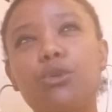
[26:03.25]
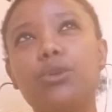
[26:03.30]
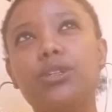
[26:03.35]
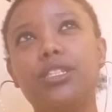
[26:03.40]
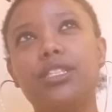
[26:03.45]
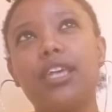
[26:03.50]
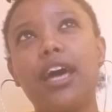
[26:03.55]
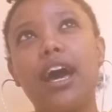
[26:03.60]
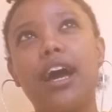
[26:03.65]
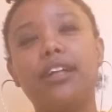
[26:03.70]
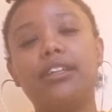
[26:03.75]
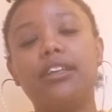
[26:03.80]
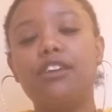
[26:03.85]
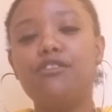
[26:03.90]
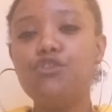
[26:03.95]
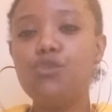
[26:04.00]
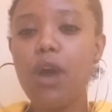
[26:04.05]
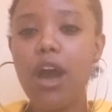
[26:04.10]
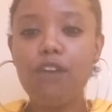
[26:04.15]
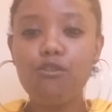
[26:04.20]
is that
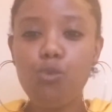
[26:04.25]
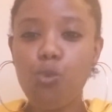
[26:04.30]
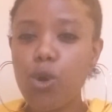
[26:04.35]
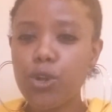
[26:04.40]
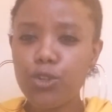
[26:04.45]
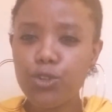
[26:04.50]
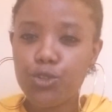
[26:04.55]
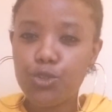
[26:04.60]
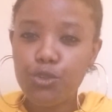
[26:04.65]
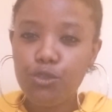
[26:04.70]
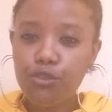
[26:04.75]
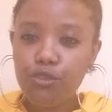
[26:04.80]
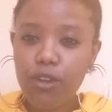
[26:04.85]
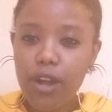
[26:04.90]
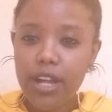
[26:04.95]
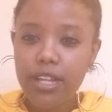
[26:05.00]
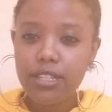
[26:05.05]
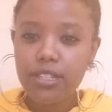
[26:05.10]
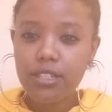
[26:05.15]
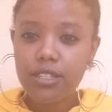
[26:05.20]
if you have one or two
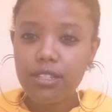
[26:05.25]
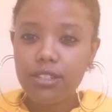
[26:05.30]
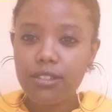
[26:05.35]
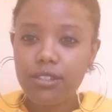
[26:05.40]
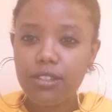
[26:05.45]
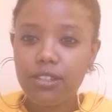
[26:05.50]
friends,